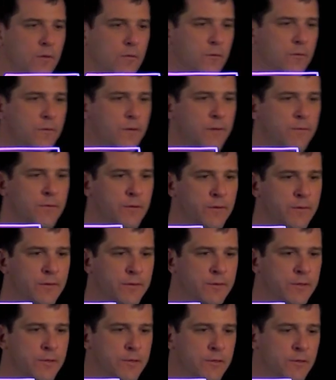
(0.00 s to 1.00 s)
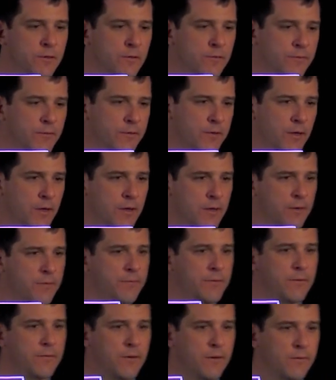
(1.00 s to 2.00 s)
was definitely the digital
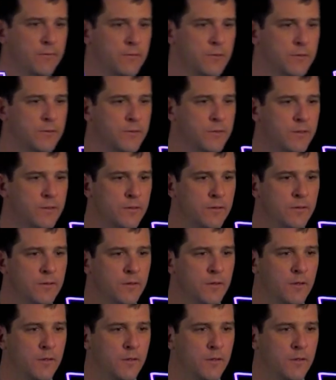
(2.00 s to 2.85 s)
photography revolution.